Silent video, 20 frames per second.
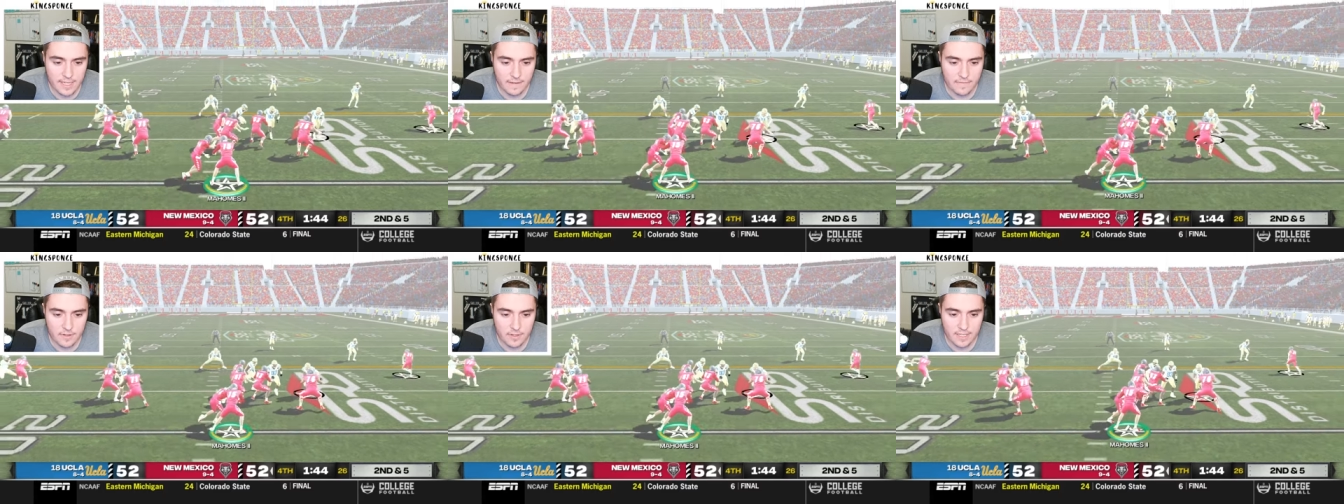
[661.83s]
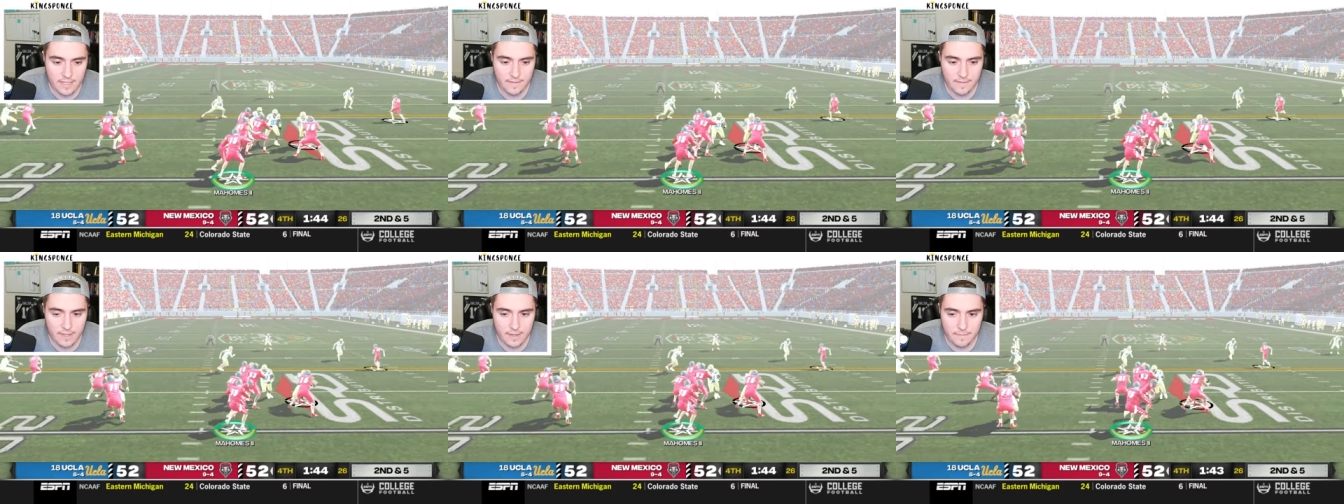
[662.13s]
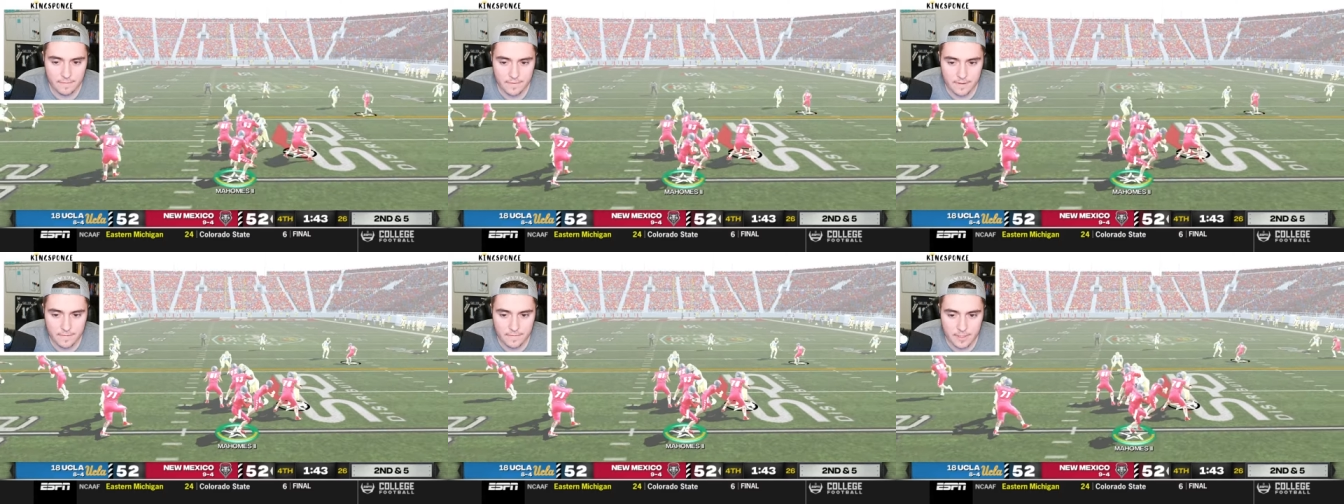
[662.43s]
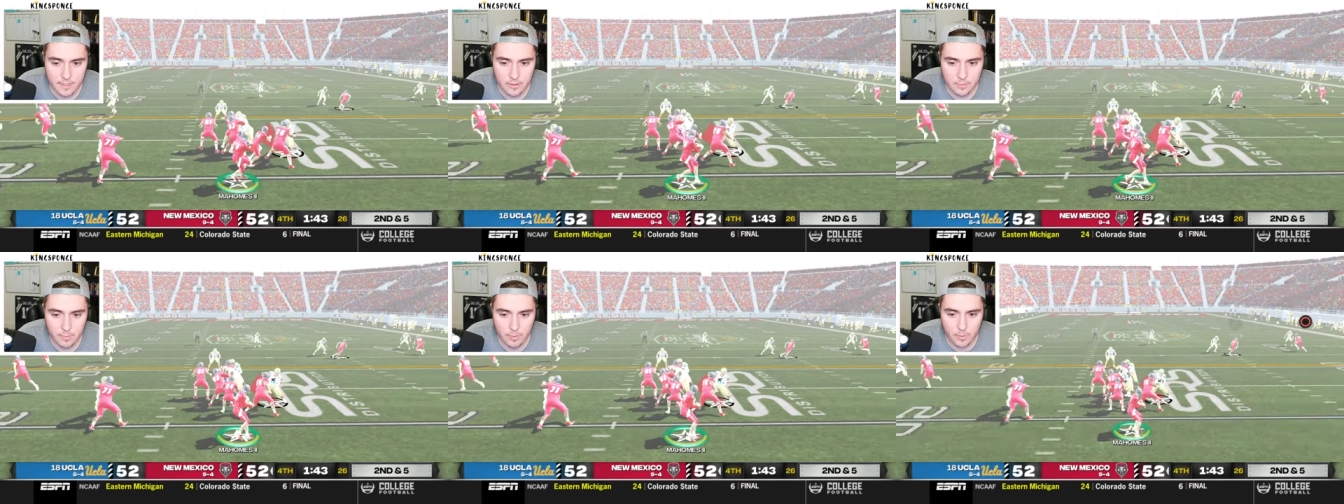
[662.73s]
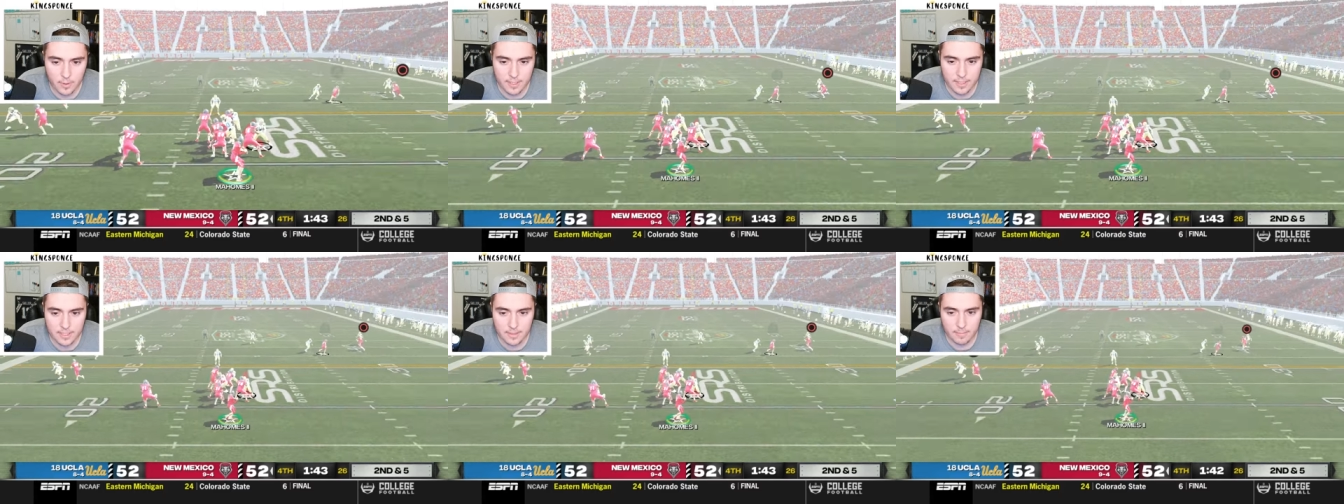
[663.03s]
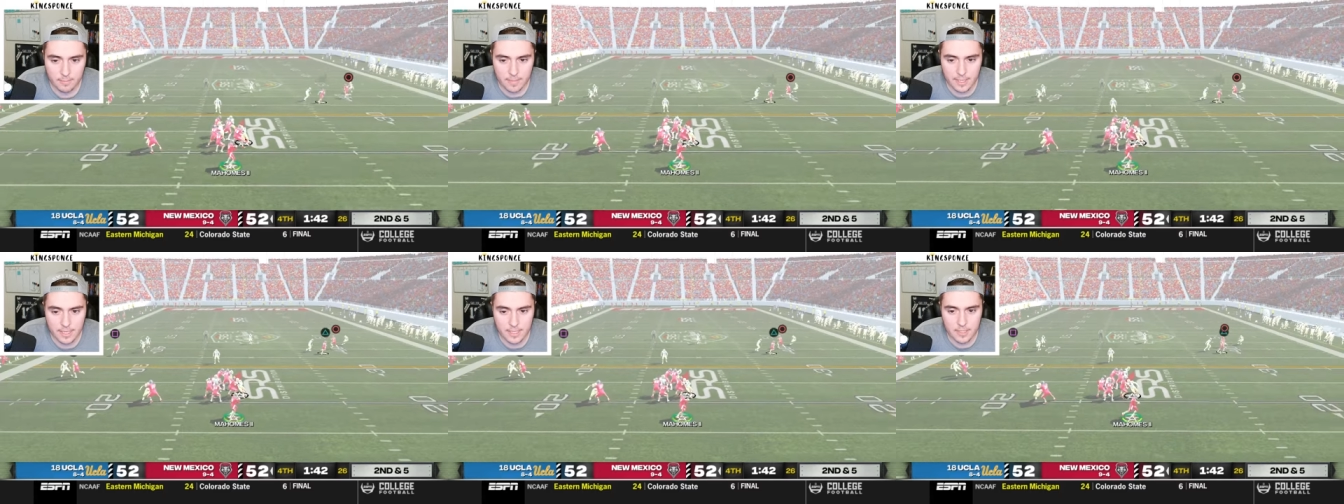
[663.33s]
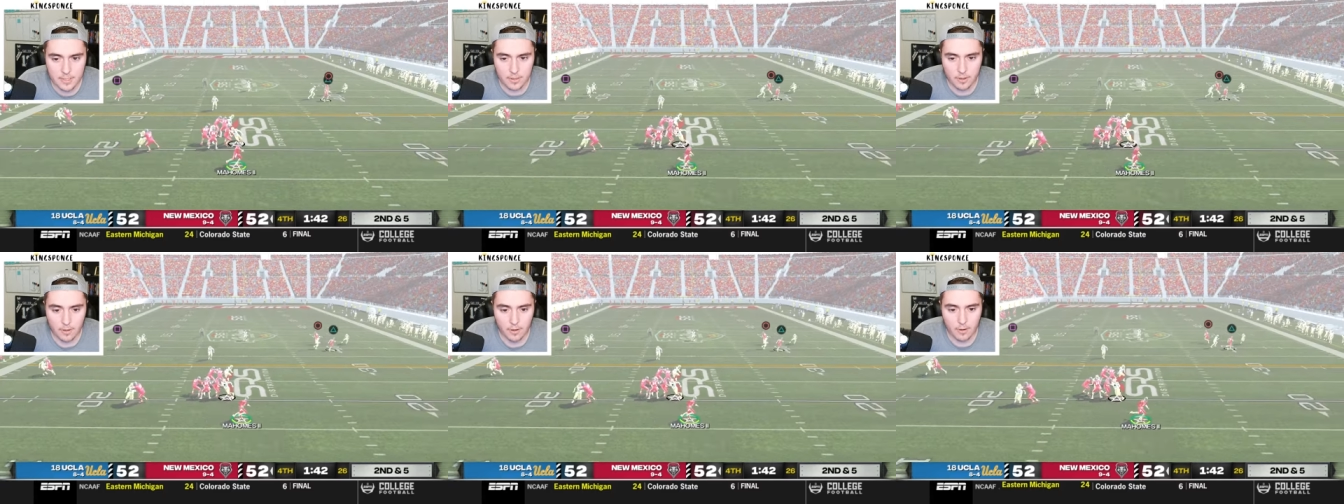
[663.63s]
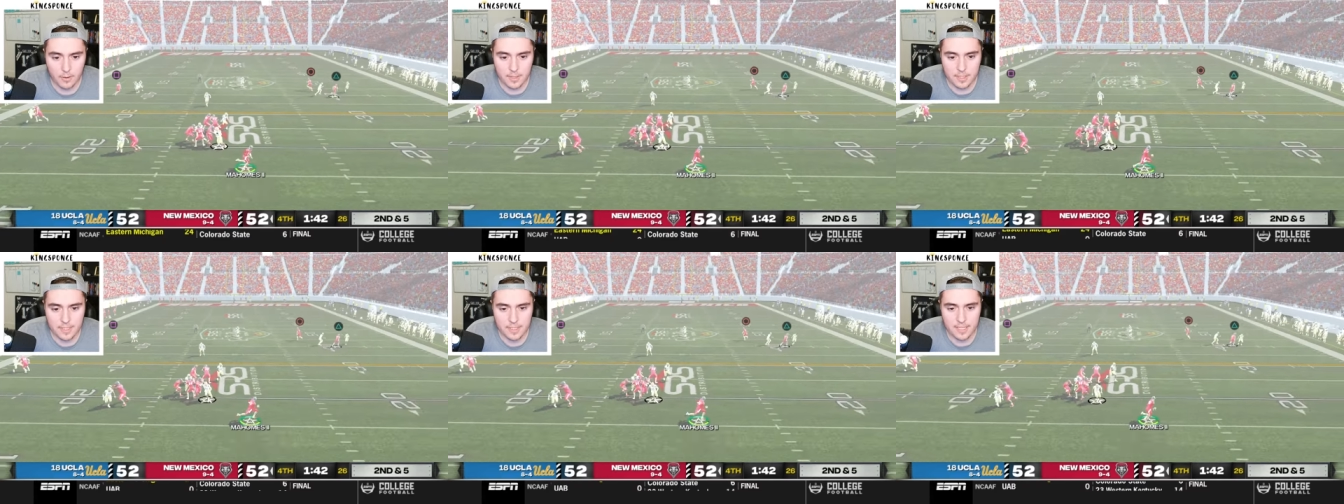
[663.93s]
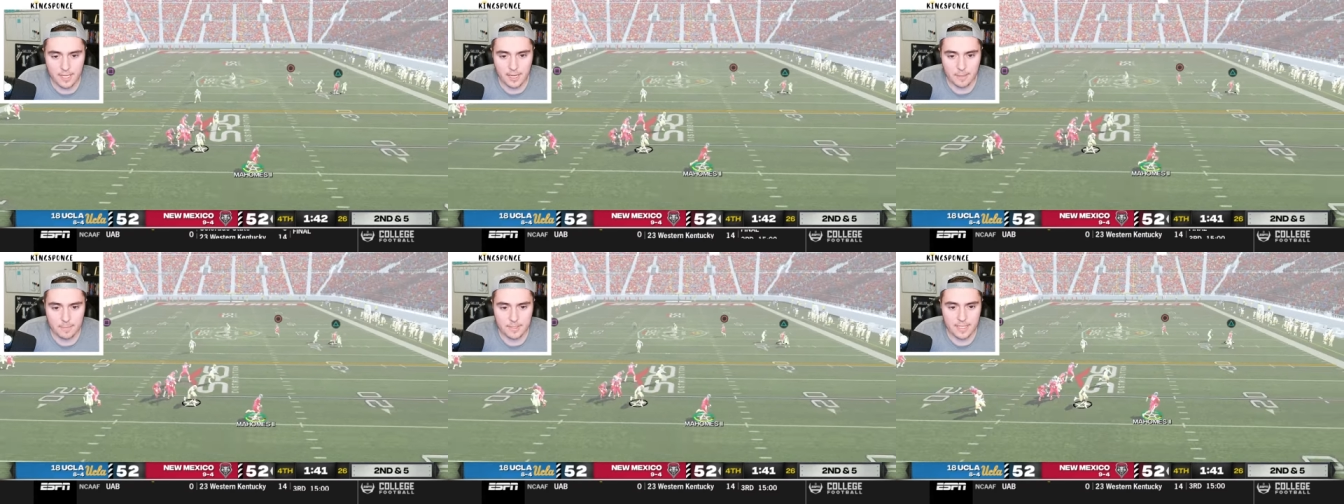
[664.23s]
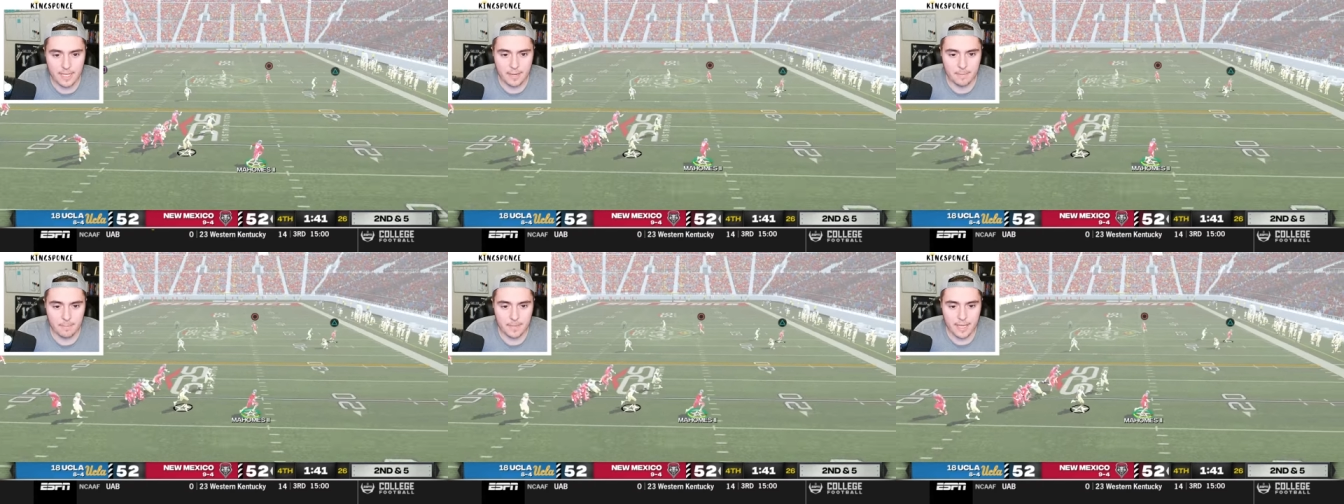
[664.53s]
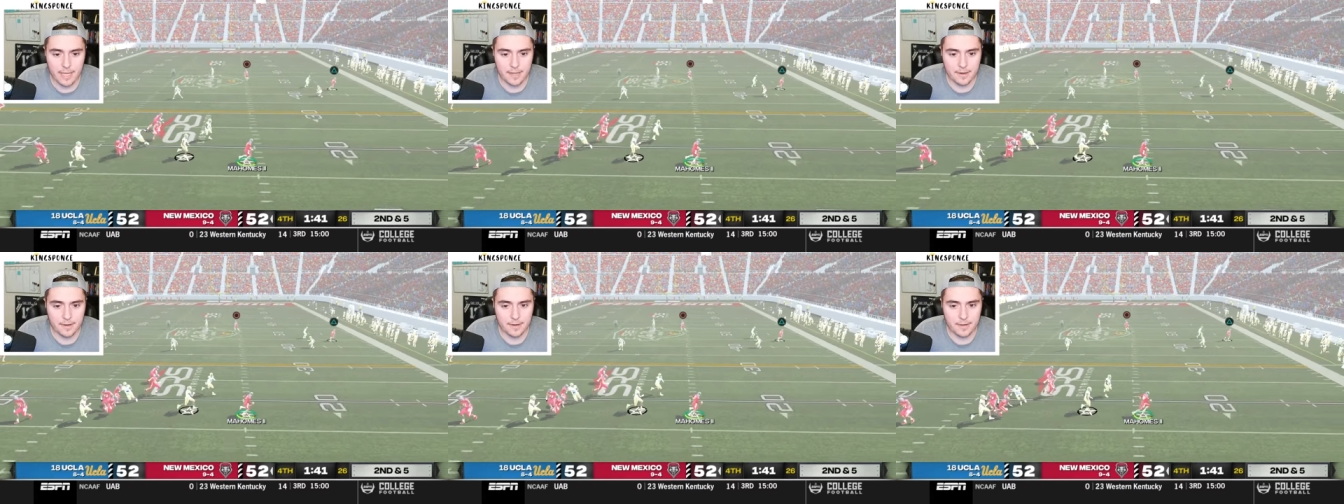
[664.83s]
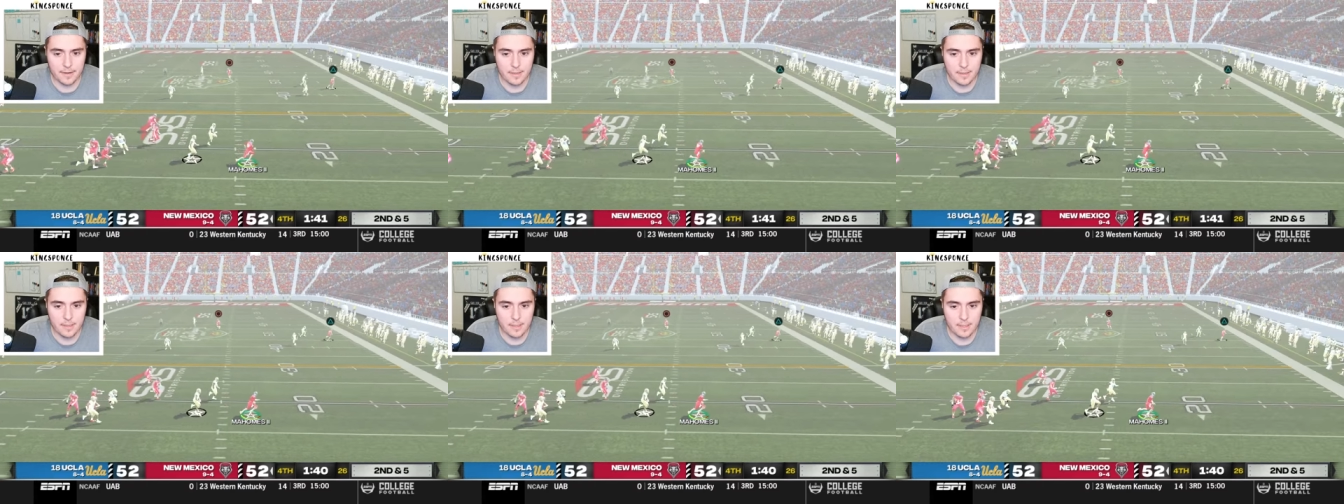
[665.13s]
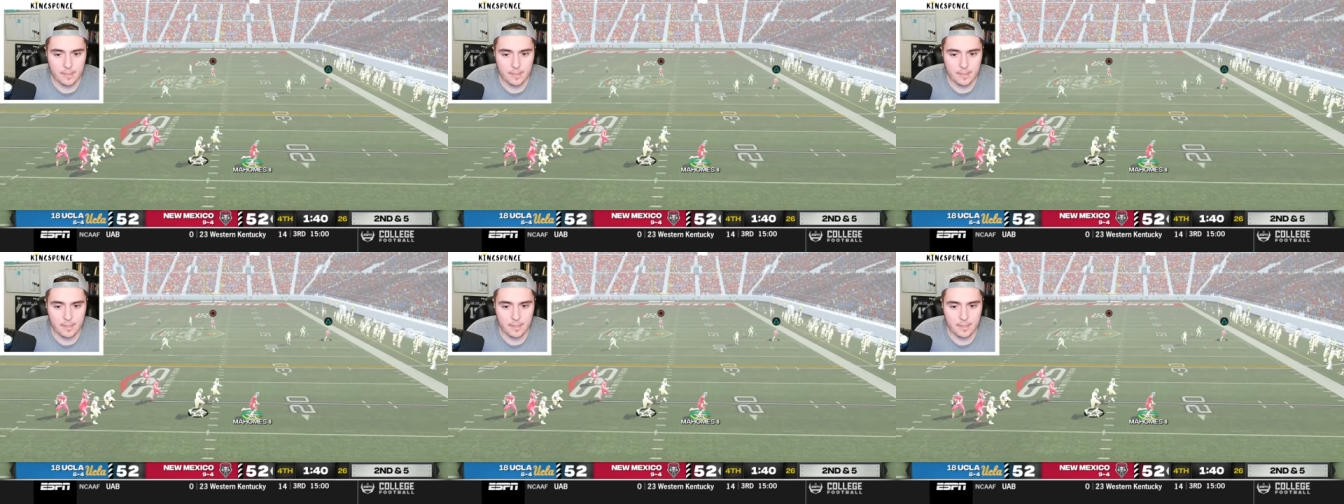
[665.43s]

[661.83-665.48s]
after giving up 52 points, makes all the stops that matter.